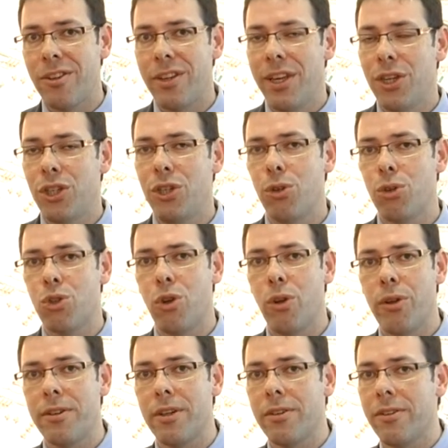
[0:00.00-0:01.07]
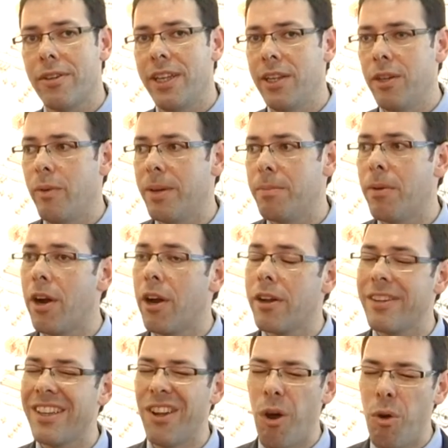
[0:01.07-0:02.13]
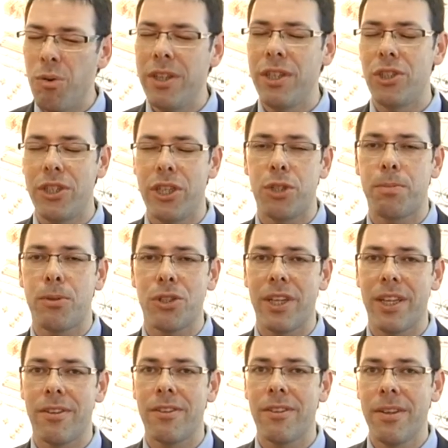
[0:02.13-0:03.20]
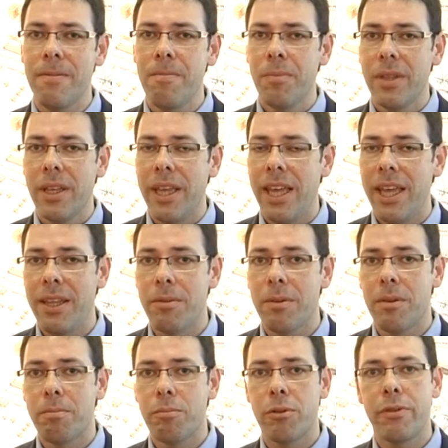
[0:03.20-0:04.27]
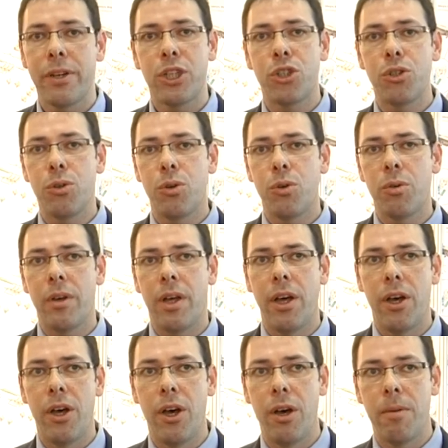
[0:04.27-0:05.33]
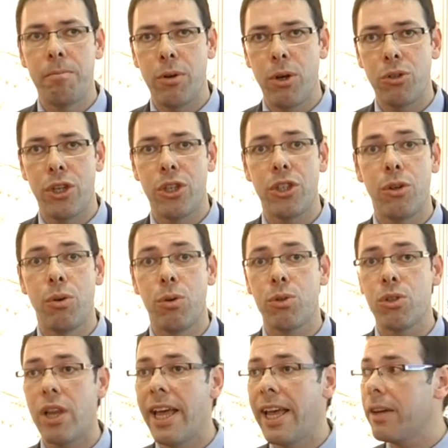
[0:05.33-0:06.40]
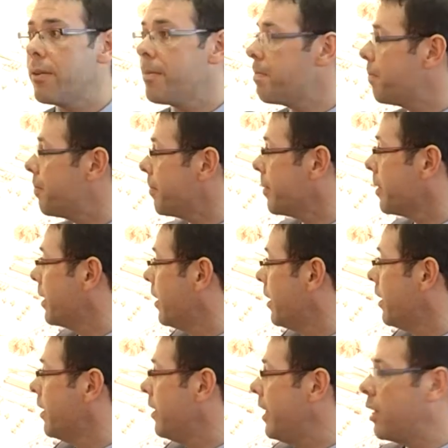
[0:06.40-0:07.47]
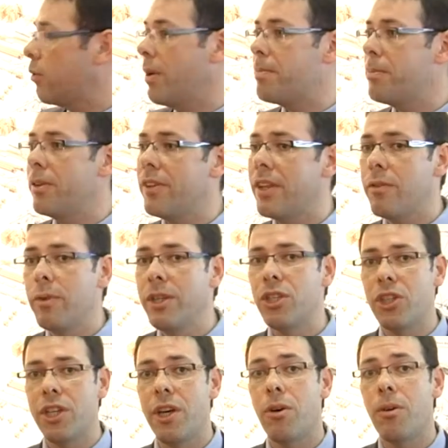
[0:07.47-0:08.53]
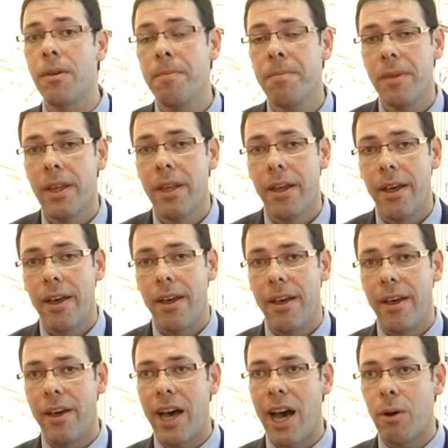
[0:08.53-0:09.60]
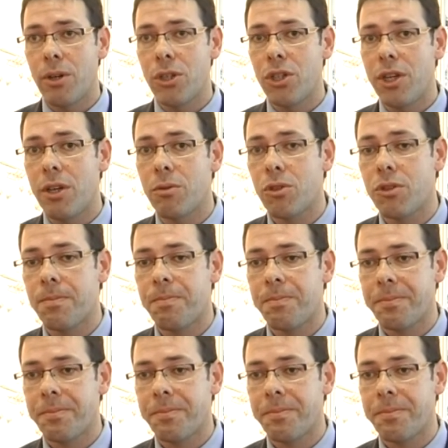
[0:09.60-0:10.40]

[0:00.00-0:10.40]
is still slaughtered in the wet market and only 6% in professional uh, processing halls like the equipment that we sell uh, ourselves.